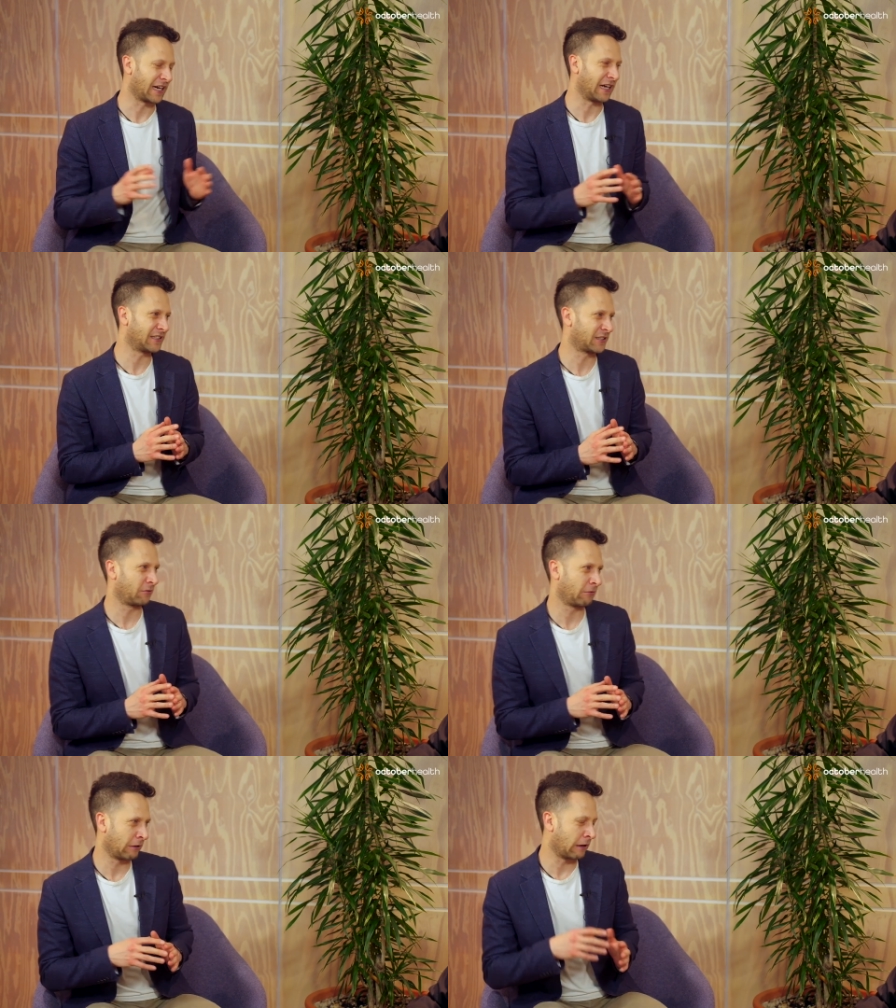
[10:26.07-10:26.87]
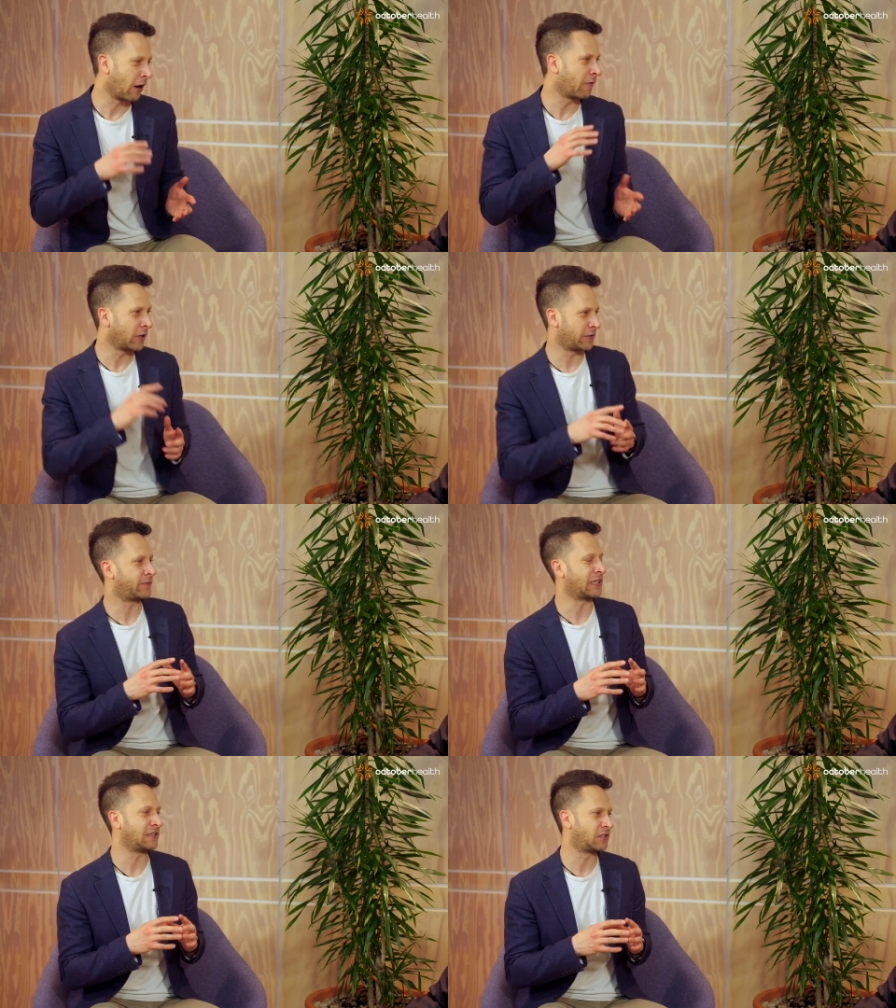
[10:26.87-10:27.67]
a lot of what you've
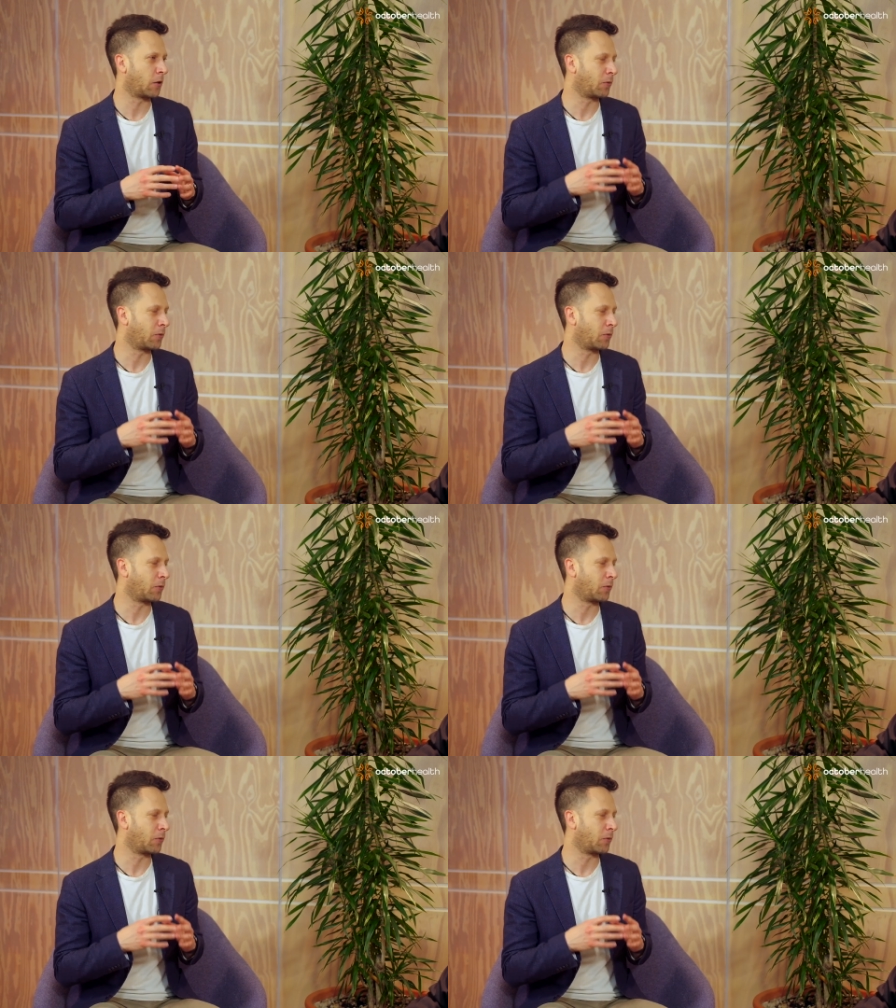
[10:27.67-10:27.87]
touched on,